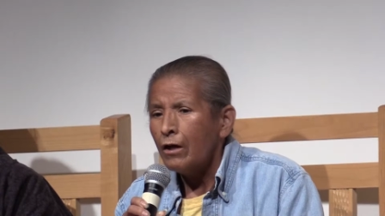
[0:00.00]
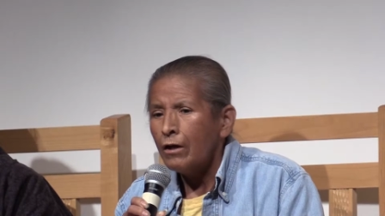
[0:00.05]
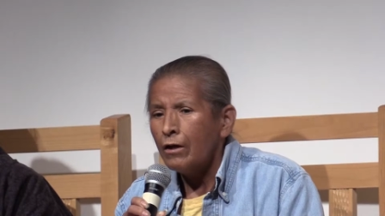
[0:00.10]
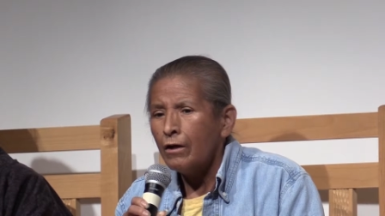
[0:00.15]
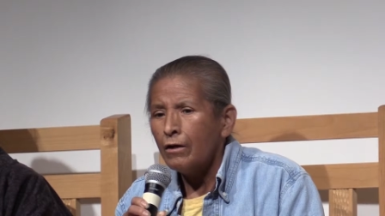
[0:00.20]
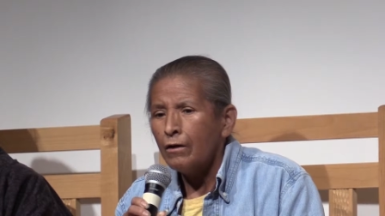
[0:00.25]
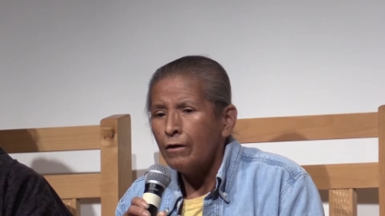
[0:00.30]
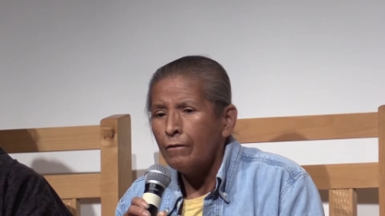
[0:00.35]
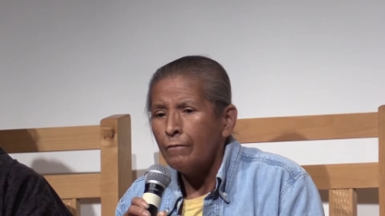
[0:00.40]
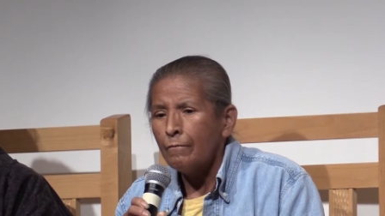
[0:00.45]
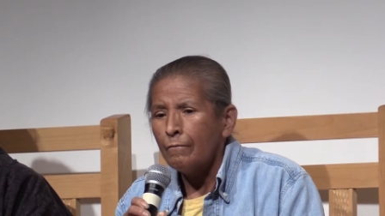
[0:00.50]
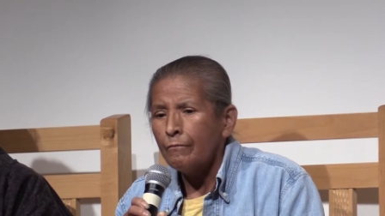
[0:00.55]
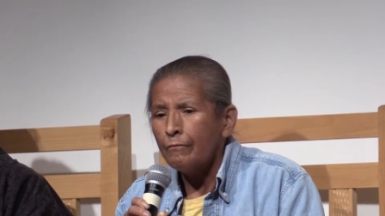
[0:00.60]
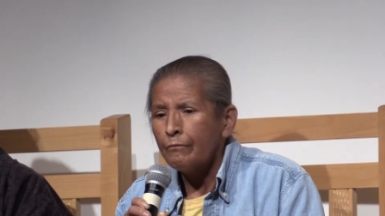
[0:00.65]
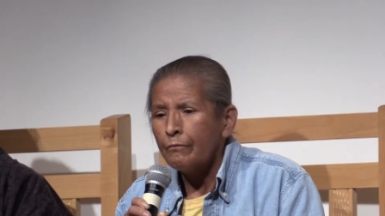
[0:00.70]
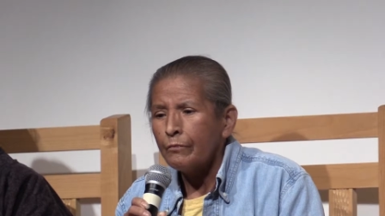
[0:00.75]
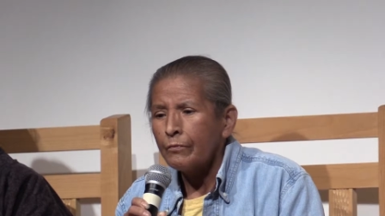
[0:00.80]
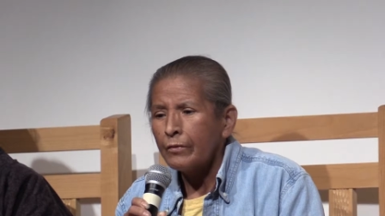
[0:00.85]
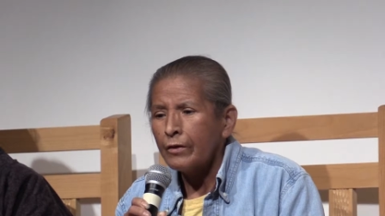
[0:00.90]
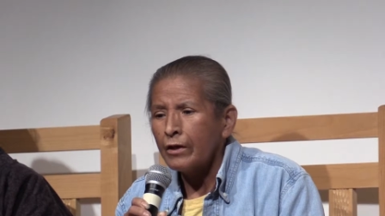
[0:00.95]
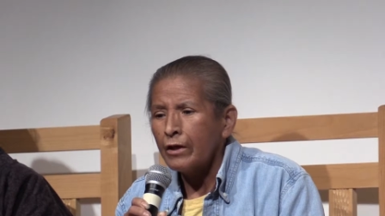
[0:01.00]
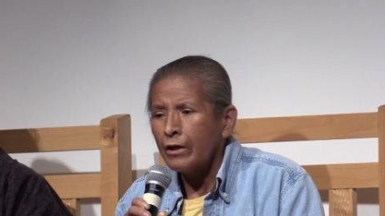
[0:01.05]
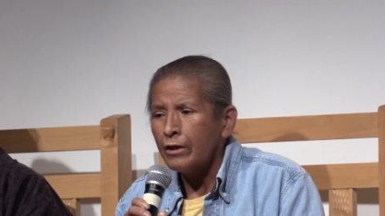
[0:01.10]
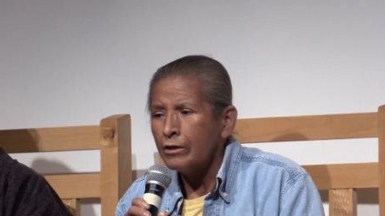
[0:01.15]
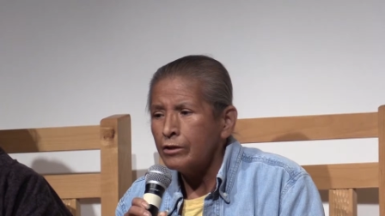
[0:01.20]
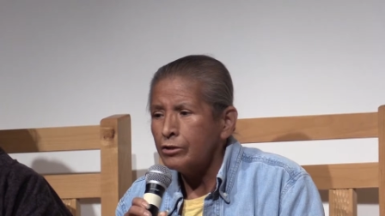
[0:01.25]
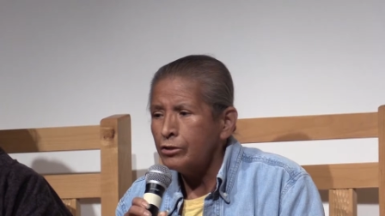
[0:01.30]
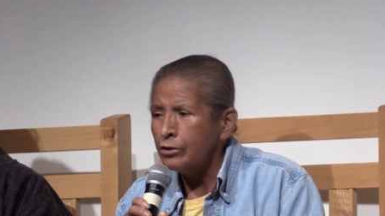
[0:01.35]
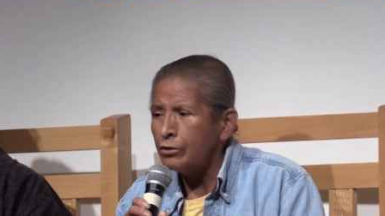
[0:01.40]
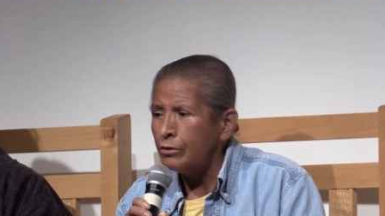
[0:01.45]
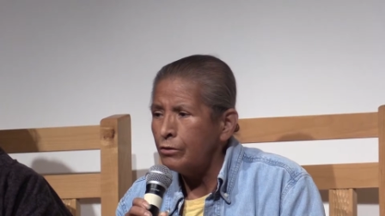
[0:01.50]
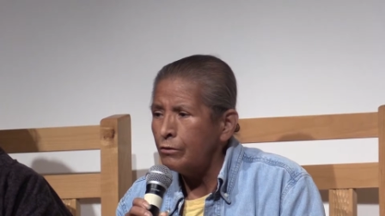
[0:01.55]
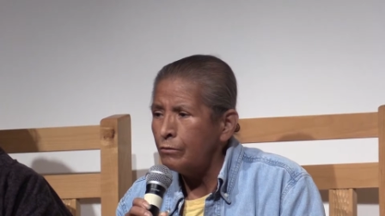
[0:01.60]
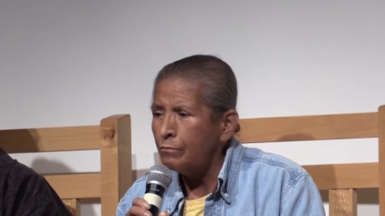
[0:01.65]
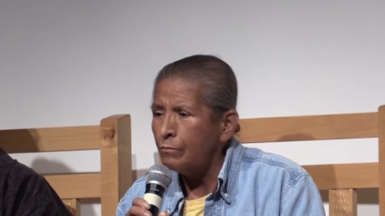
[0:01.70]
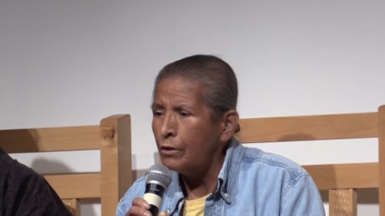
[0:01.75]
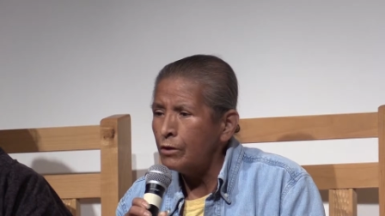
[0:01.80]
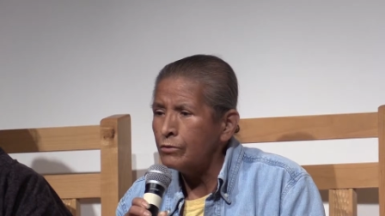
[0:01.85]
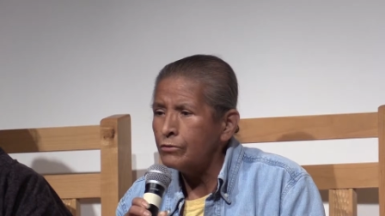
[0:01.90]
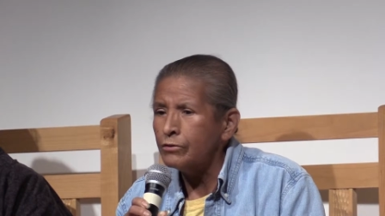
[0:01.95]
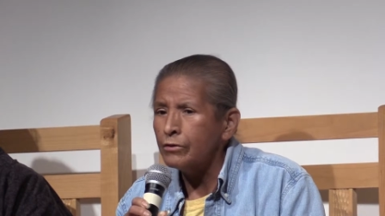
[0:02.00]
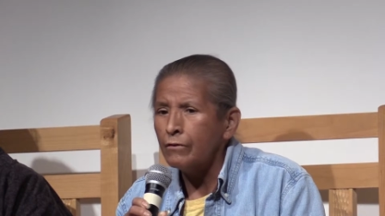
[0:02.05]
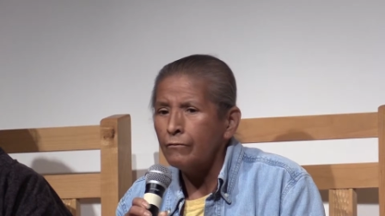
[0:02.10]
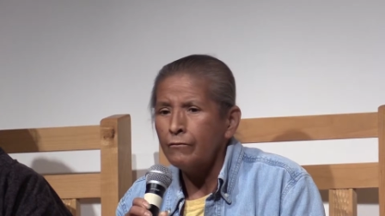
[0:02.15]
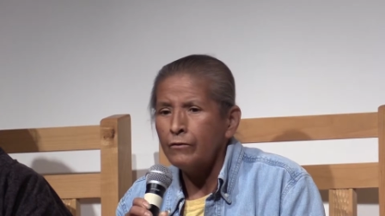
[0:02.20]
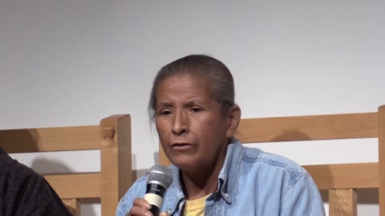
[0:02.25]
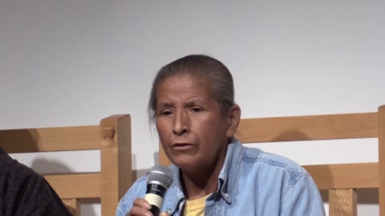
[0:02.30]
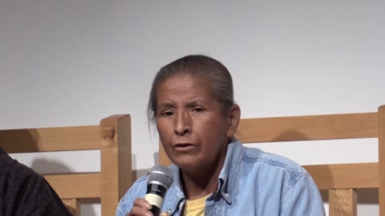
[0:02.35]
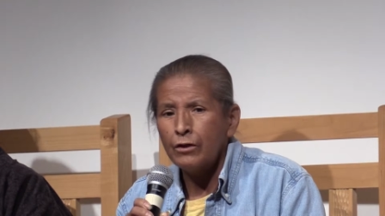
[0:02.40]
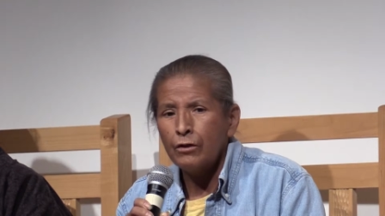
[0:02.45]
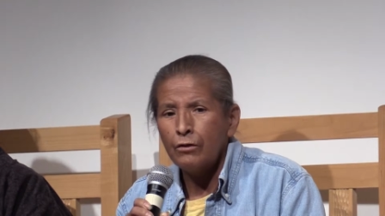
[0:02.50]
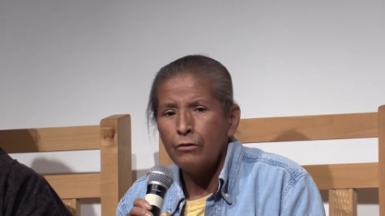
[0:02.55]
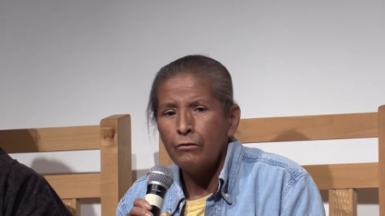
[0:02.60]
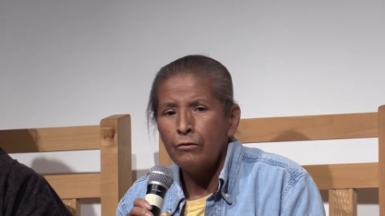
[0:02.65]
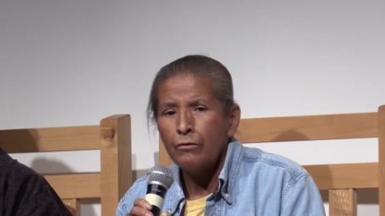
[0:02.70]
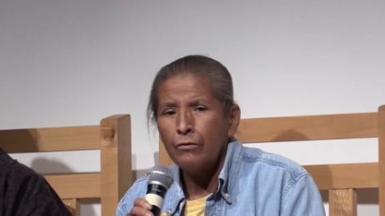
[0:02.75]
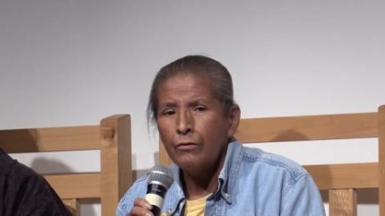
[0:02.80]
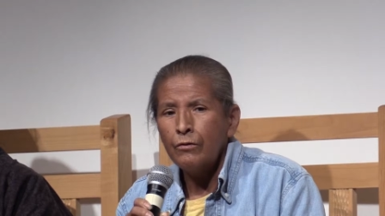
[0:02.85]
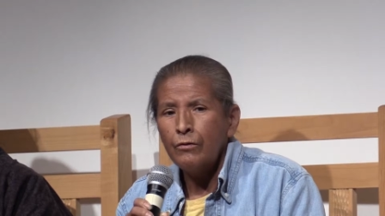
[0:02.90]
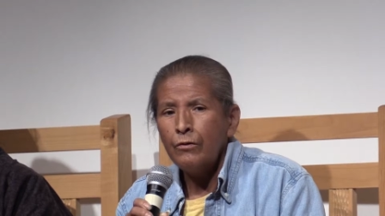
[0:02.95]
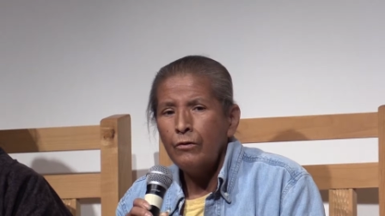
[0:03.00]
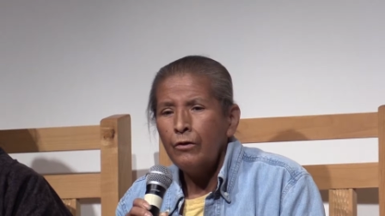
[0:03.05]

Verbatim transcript: Um, as you, most of you know,